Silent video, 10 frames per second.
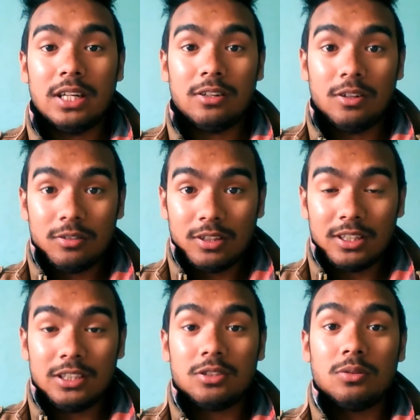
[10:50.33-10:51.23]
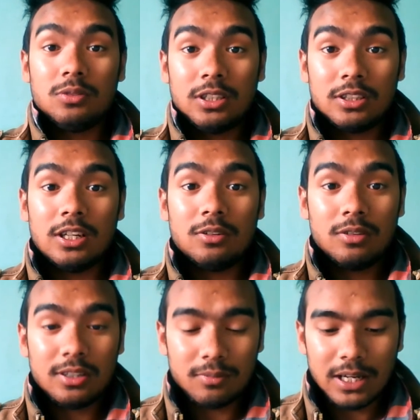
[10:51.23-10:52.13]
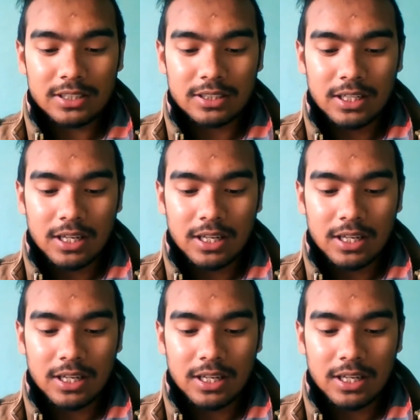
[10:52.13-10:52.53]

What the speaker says: And another is rooting the Android device.